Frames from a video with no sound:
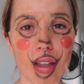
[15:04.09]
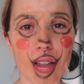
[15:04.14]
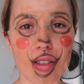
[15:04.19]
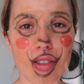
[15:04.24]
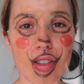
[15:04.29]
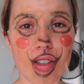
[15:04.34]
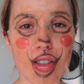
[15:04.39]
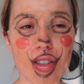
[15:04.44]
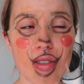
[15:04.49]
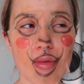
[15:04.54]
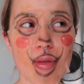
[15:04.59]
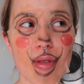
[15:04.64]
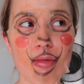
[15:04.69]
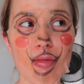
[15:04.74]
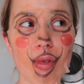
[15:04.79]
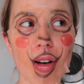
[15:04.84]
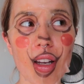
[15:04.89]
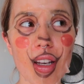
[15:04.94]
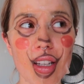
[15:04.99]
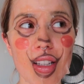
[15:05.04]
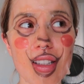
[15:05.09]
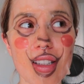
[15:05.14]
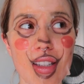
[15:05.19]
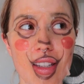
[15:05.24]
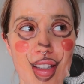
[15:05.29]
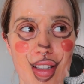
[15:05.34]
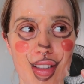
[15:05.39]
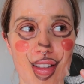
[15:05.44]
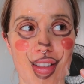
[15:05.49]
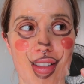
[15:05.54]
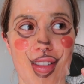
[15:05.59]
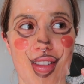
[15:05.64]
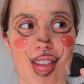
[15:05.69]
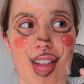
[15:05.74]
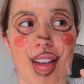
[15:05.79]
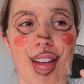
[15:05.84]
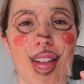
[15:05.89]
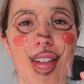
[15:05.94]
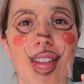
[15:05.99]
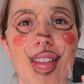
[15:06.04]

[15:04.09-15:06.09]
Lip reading: Excuse me, what is this?